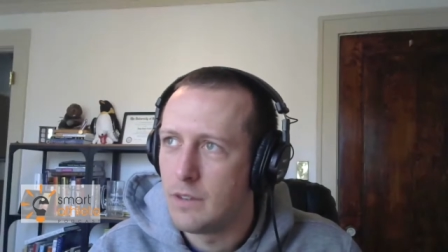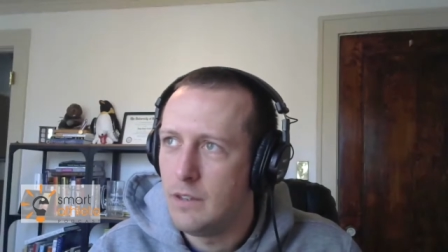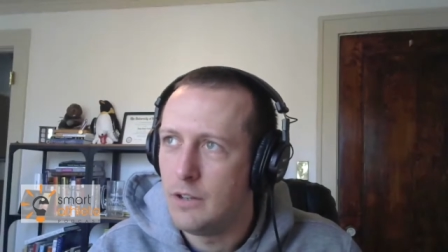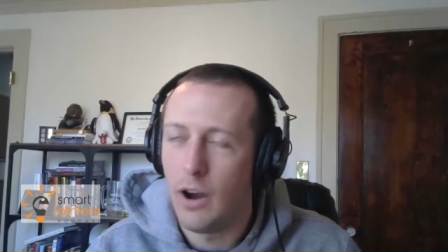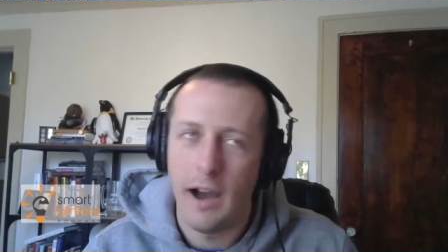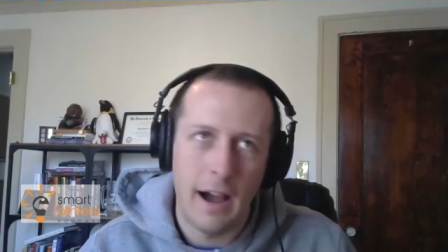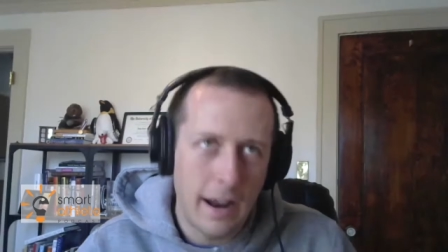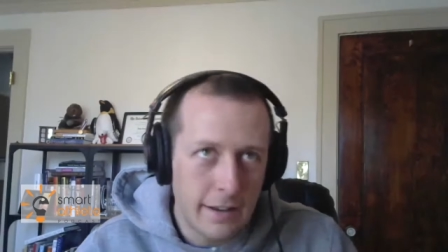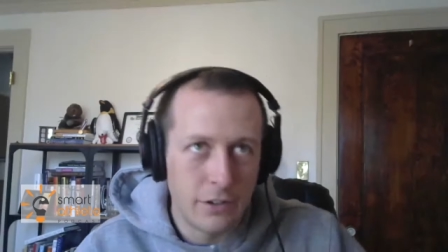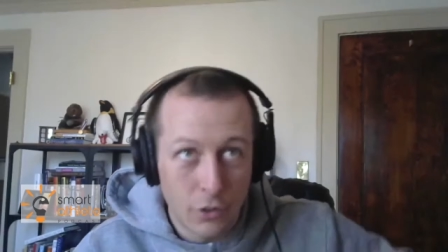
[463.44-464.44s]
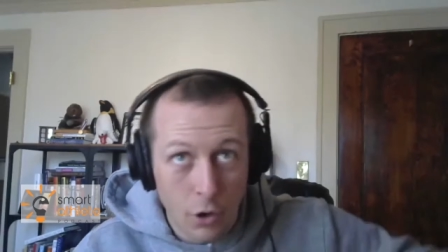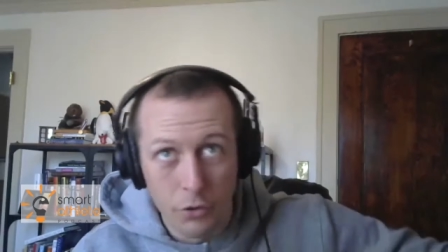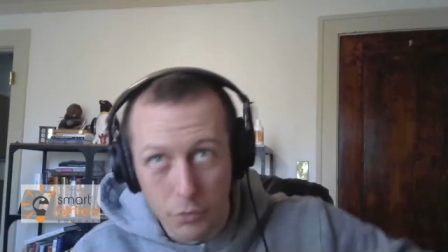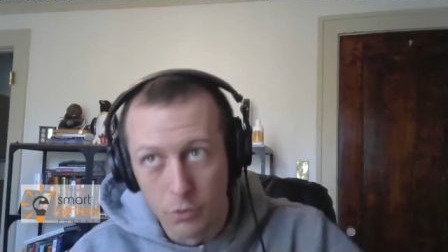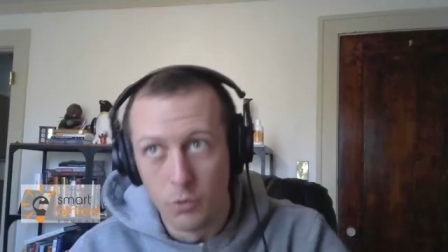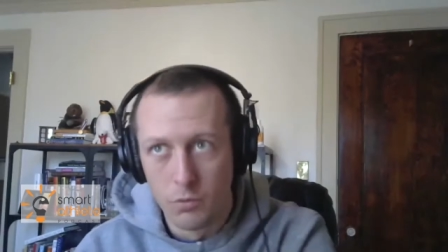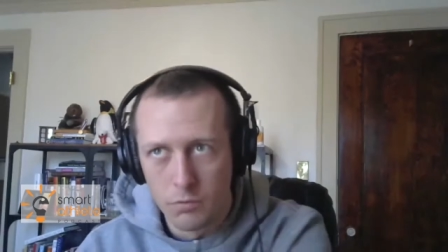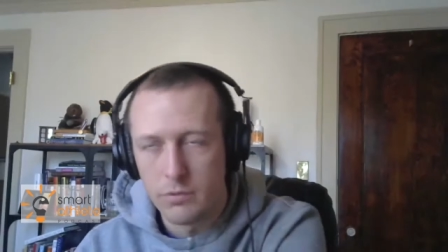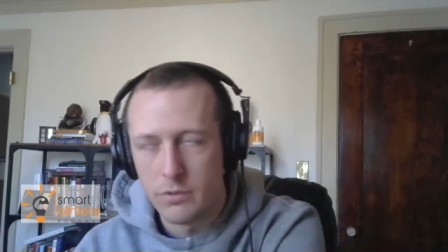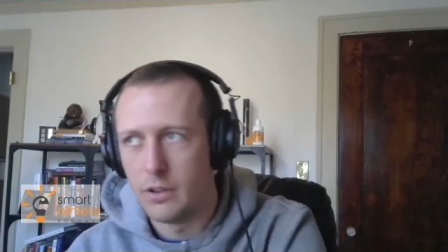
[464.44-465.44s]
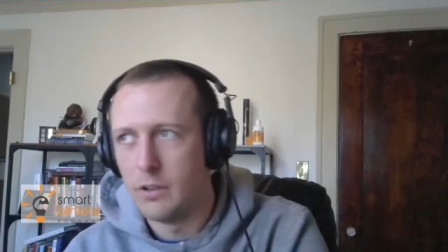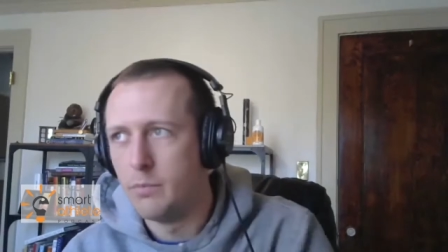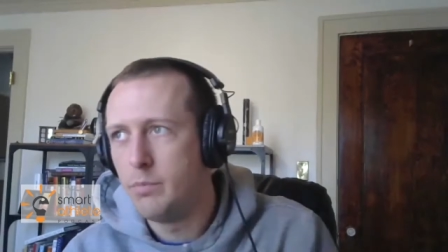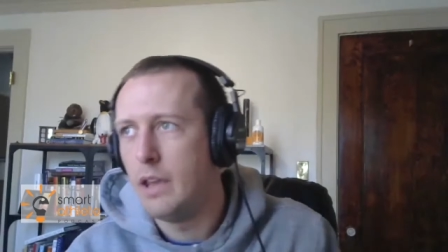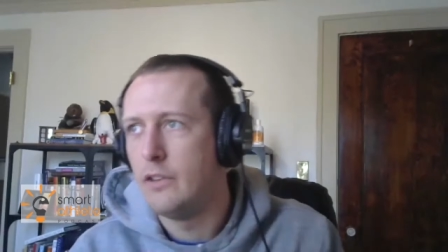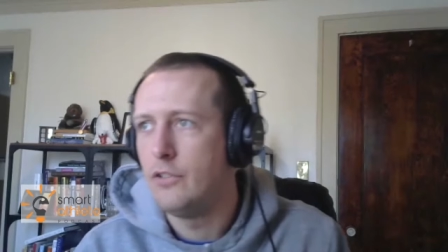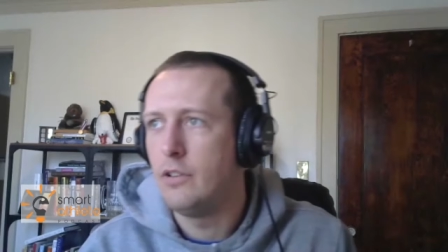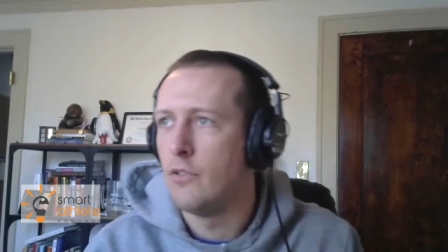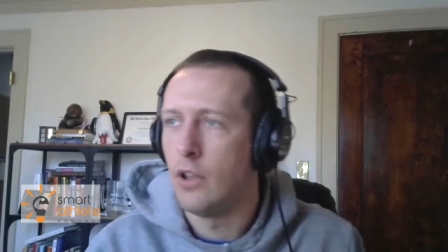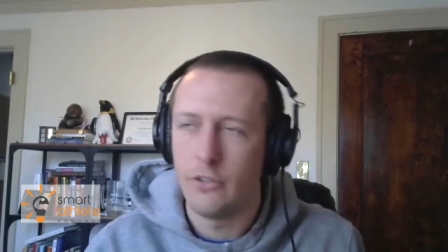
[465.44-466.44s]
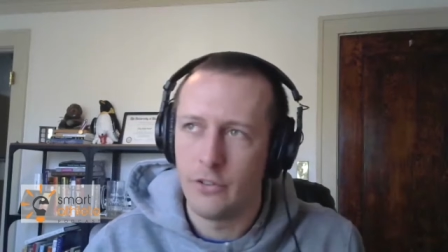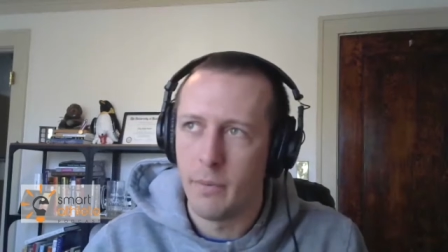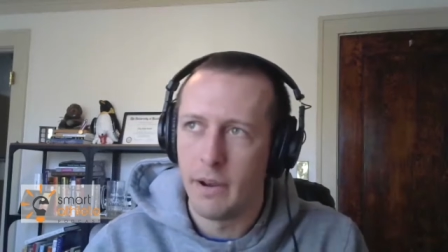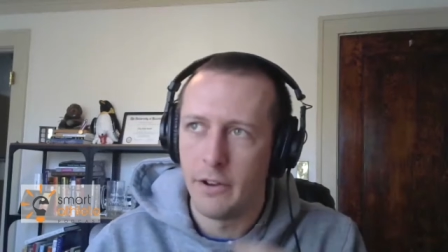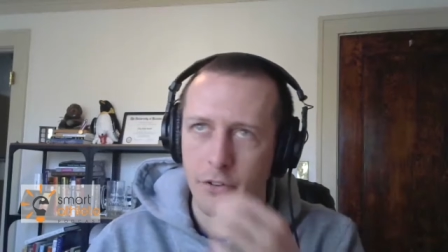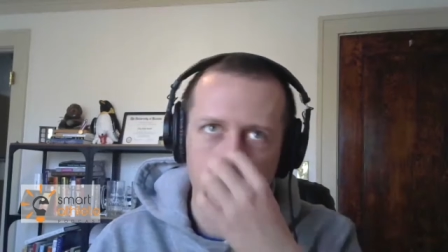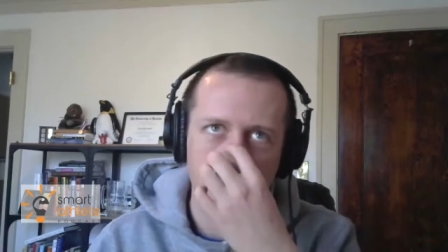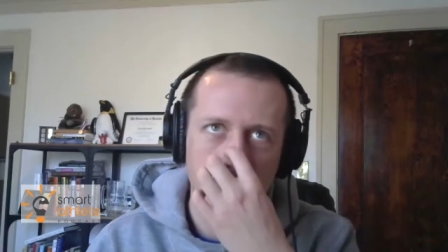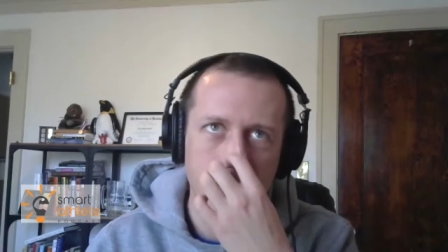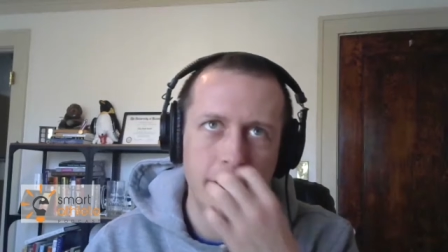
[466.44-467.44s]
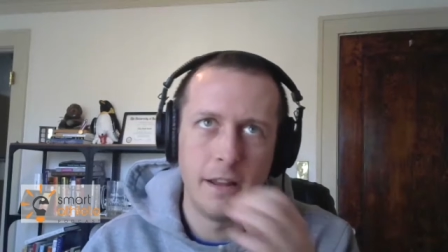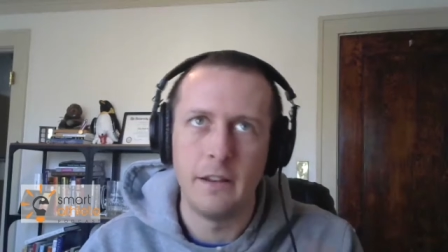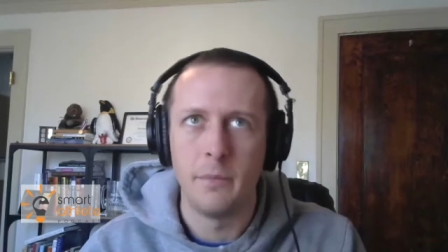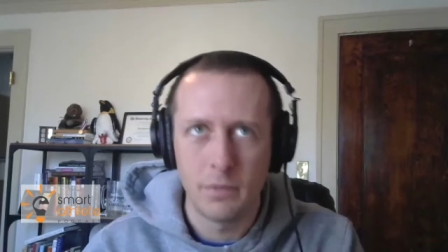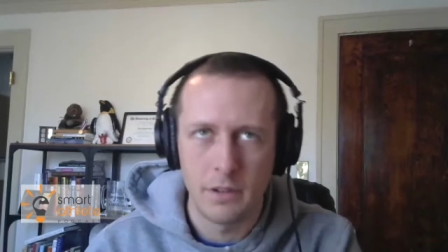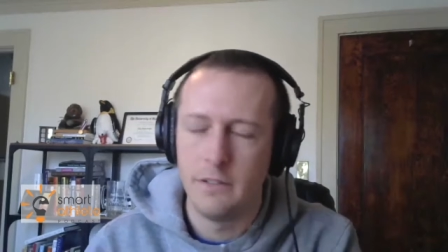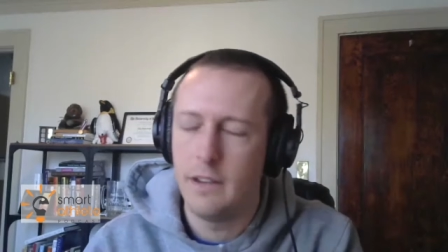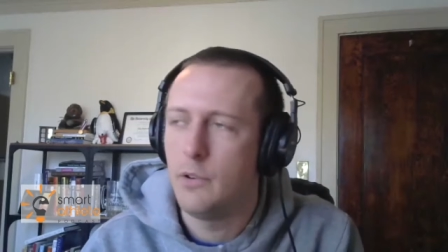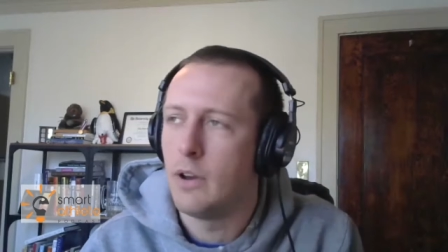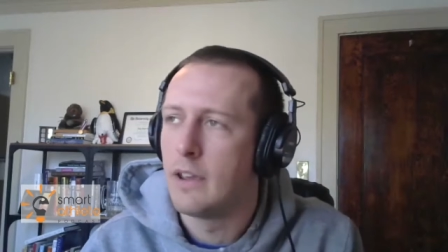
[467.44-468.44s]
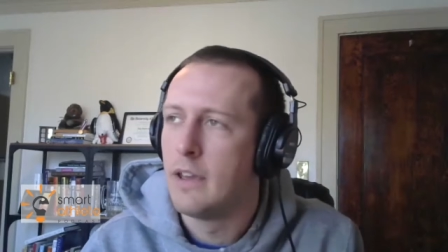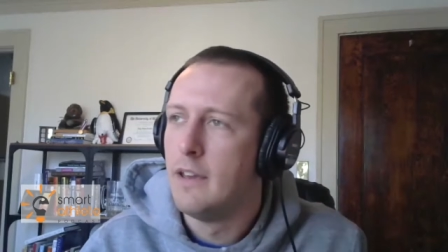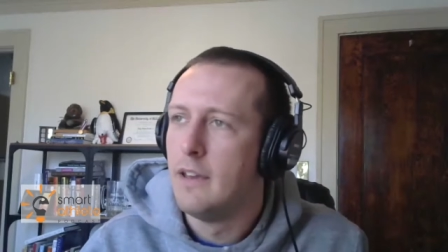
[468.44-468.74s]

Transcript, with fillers: you know, I, I didn't go through to PhD level. I just did my undergrad. I didn't end up continuing.